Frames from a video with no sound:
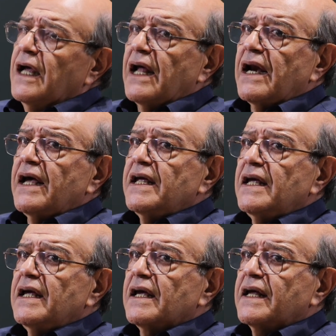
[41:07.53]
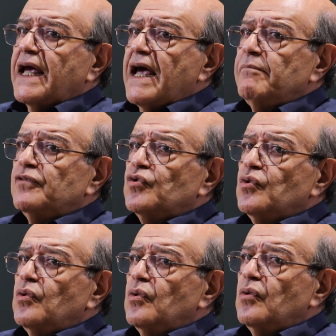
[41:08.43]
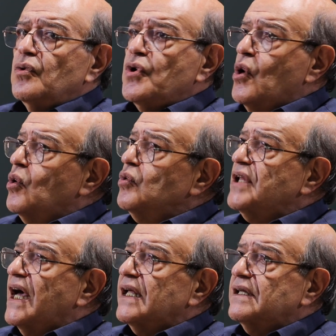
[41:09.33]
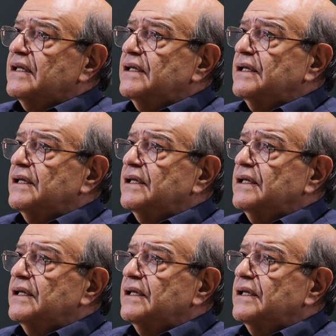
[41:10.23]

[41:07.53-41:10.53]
And I came to know that